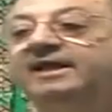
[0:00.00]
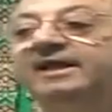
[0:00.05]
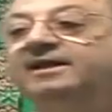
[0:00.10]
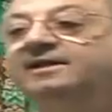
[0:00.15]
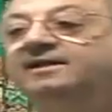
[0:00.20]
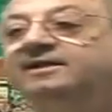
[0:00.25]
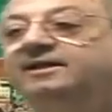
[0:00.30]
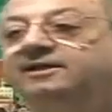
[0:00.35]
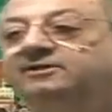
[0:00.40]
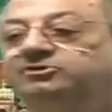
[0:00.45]

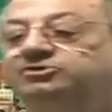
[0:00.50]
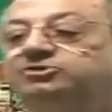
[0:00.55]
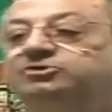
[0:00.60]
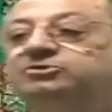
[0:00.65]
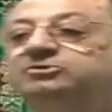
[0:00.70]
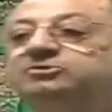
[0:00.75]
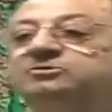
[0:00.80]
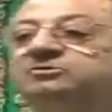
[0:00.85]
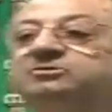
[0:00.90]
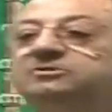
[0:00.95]
then it
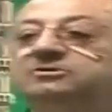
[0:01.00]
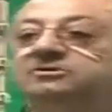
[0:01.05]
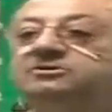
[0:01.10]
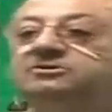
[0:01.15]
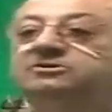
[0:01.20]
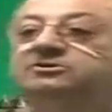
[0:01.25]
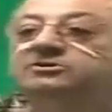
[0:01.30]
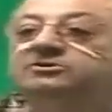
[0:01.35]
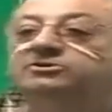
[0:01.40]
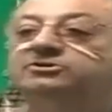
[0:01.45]
sh
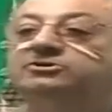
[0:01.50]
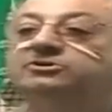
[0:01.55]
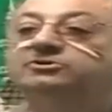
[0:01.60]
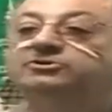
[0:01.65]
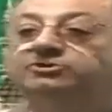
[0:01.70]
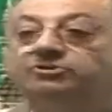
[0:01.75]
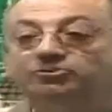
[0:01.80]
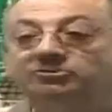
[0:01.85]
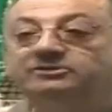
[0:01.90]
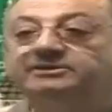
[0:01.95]

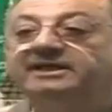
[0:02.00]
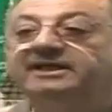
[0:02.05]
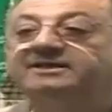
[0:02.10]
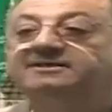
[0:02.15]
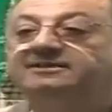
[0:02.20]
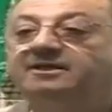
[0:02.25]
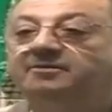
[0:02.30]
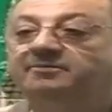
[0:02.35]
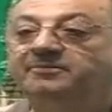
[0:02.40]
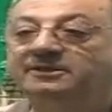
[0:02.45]
should
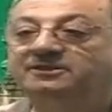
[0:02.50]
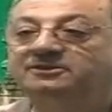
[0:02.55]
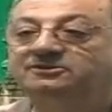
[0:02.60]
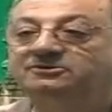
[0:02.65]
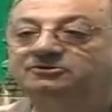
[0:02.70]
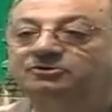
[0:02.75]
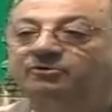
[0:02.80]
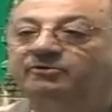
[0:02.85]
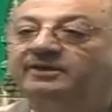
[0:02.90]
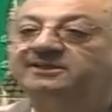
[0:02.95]
take tamiz.
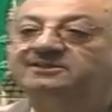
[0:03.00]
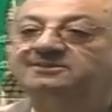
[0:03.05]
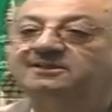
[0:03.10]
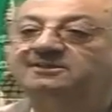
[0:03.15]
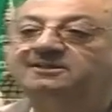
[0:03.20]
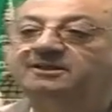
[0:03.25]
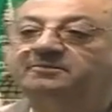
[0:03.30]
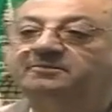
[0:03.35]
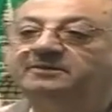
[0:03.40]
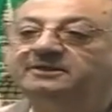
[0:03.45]
So where is the
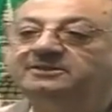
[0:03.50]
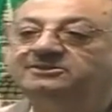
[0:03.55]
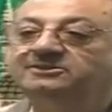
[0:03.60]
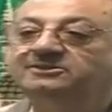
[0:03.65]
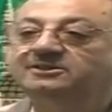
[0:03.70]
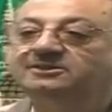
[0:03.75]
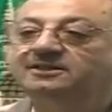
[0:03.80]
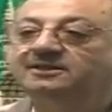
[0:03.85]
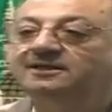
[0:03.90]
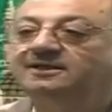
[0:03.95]

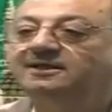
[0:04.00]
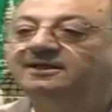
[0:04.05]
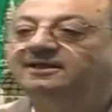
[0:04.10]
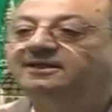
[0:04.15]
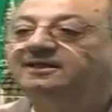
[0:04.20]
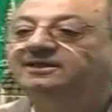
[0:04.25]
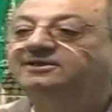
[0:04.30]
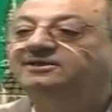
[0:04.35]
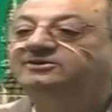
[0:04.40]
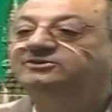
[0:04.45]
tamiz?
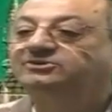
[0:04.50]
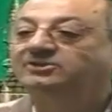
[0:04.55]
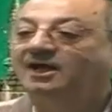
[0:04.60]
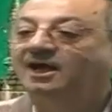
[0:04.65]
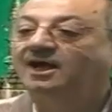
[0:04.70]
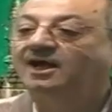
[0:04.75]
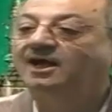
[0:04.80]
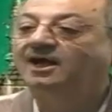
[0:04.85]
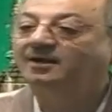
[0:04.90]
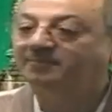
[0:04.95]

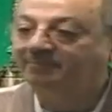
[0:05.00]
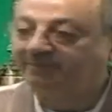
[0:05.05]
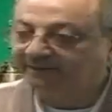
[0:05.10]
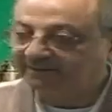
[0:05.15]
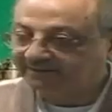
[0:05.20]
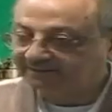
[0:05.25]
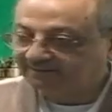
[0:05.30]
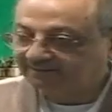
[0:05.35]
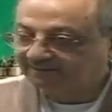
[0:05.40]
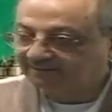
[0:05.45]

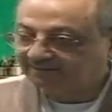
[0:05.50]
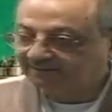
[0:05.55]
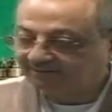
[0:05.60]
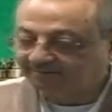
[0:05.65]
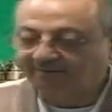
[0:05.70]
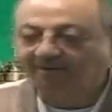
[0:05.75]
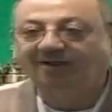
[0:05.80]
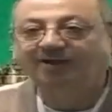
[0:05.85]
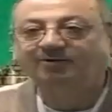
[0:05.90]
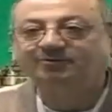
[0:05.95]
Sahaban,
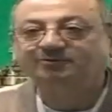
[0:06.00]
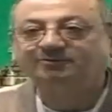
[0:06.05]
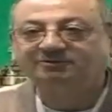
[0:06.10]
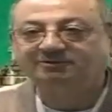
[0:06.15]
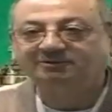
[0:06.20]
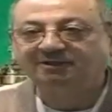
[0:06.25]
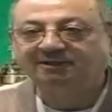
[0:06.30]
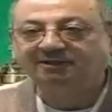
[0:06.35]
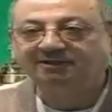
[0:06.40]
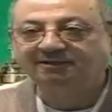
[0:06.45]

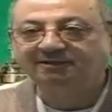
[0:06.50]
clouds.